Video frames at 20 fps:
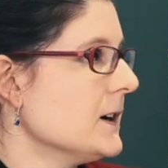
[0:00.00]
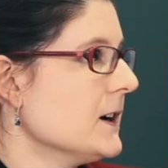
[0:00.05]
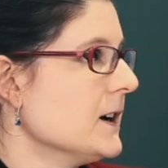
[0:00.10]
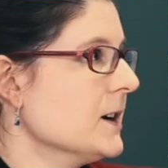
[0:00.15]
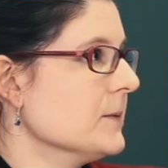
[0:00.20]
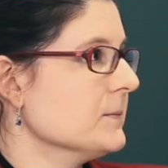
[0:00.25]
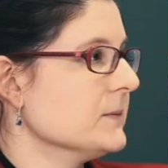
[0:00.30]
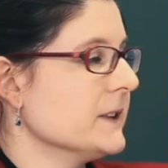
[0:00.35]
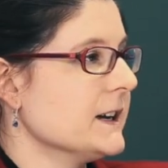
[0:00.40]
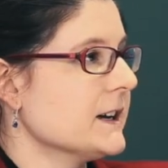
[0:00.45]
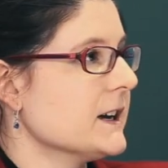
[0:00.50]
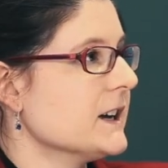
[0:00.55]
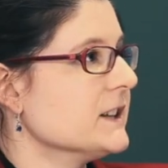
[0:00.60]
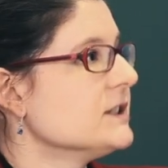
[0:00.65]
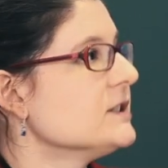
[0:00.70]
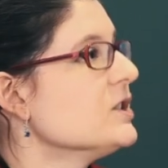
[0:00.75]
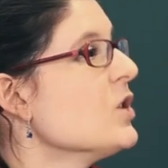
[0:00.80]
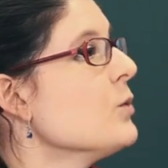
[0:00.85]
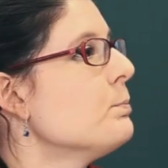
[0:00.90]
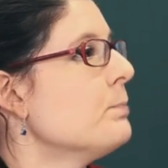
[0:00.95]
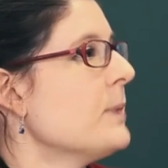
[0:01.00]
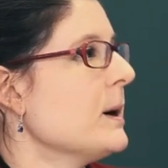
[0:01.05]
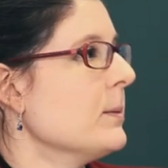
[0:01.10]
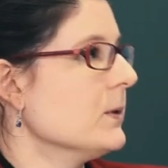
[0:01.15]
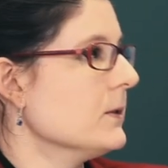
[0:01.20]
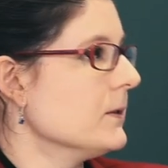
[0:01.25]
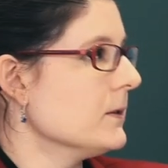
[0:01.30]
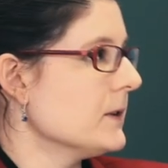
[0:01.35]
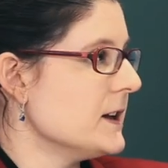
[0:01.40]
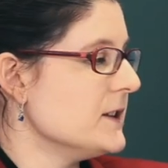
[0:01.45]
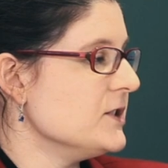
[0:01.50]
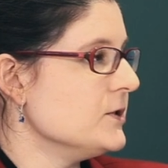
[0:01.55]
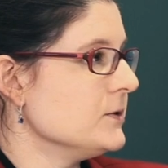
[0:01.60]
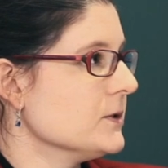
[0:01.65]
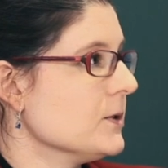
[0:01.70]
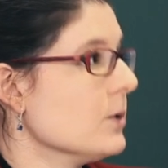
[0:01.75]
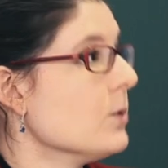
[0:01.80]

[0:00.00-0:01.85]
um, like a soap bubble, and,